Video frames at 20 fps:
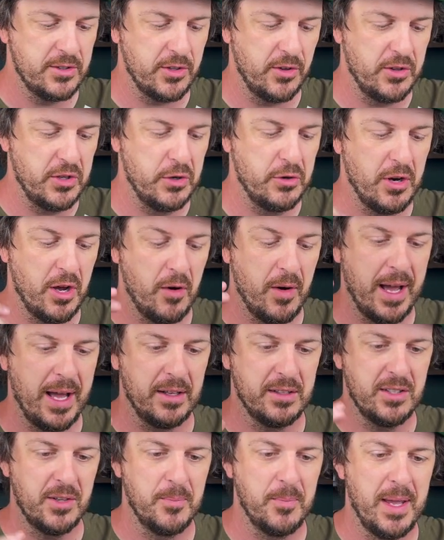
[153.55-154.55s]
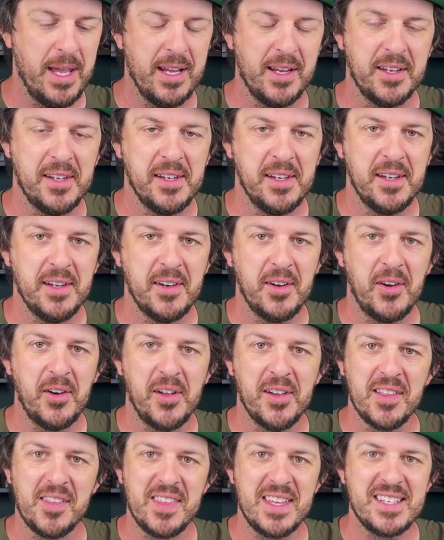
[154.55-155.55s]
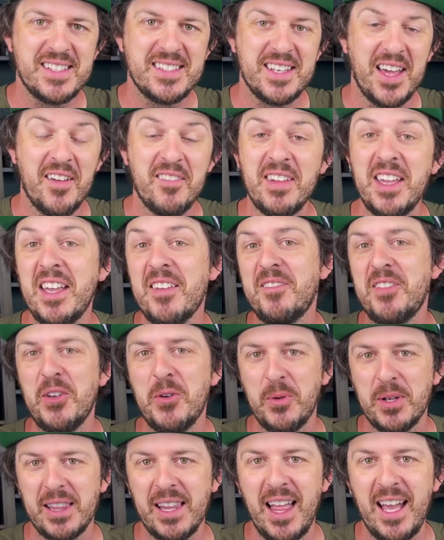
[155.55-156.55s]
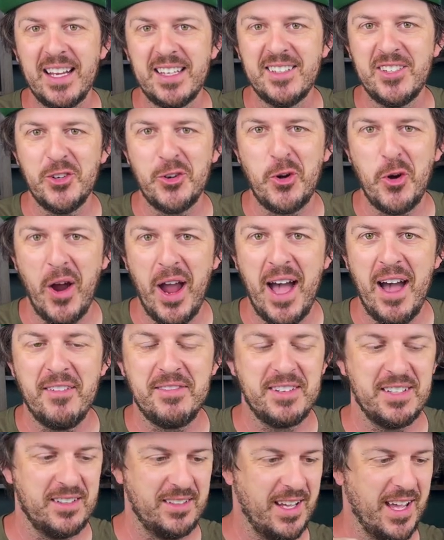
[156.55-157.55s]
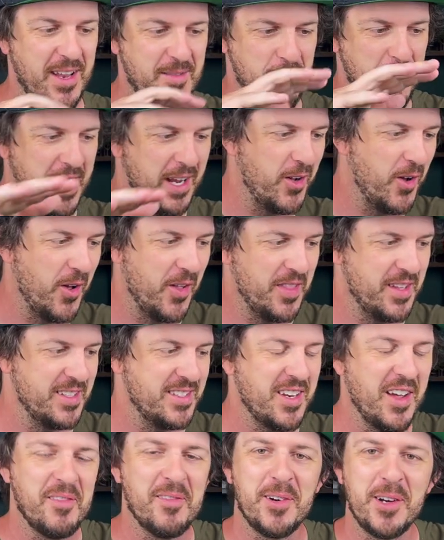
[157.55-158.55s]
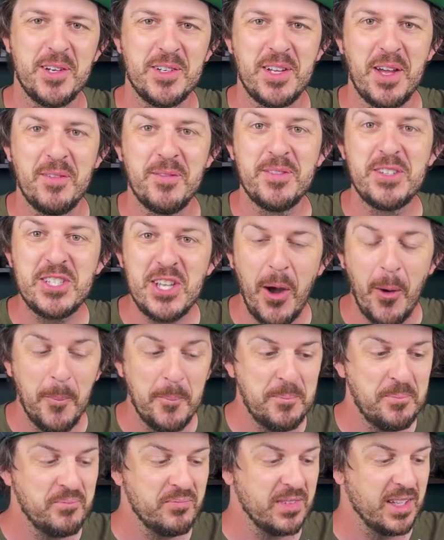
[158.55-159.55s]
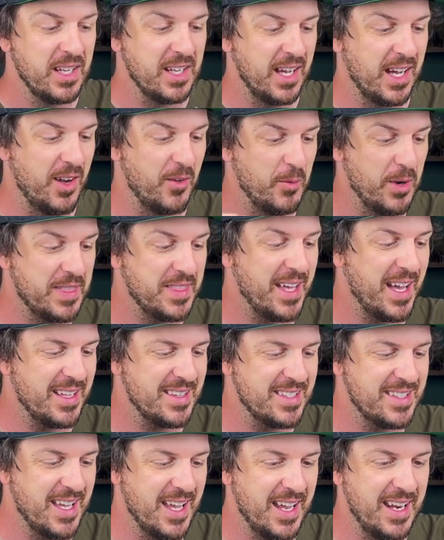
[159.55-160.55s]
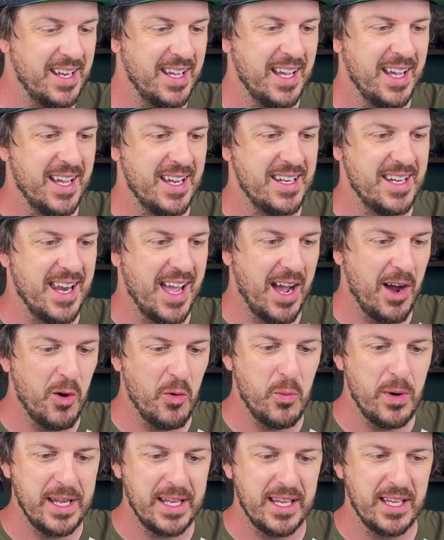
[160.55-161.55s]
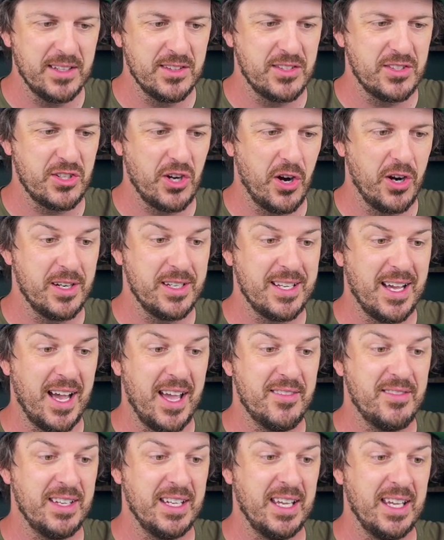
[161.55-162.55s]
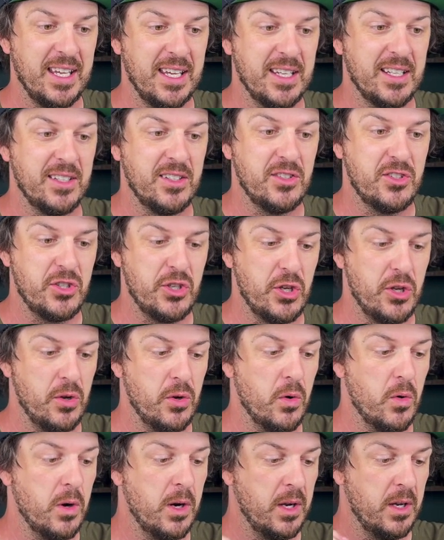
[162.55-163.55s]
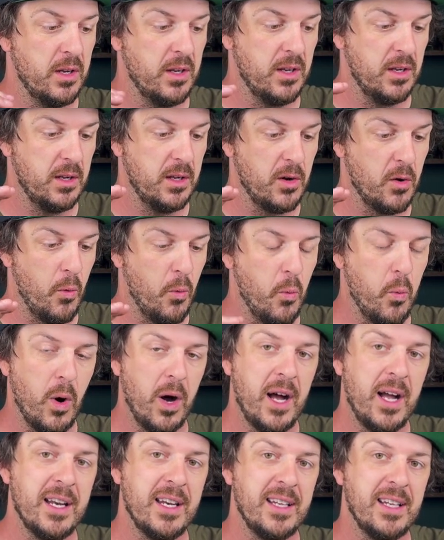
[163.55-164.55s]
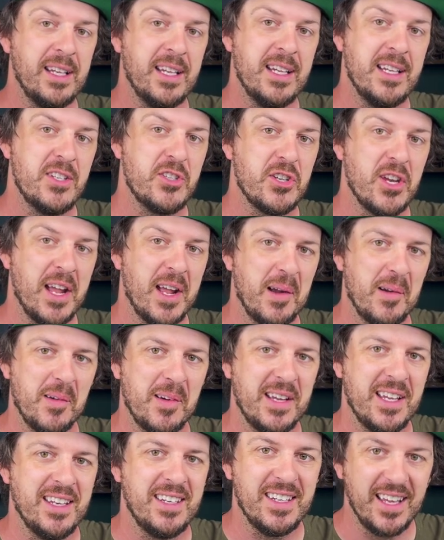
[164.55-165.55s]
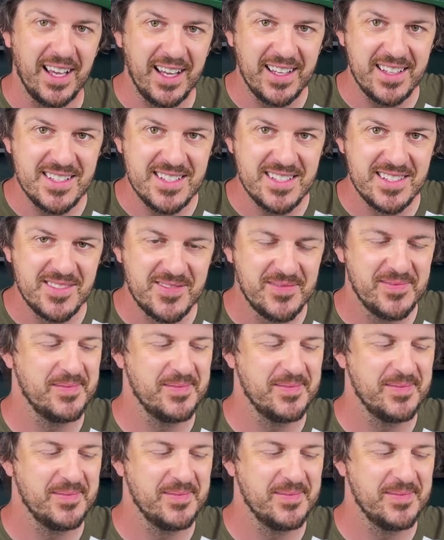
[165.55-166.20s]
so that you know how to make all of this stuff if you would like to craft and make all this stuff for yourself. So uh, with that said, now we can start diving into what each area does.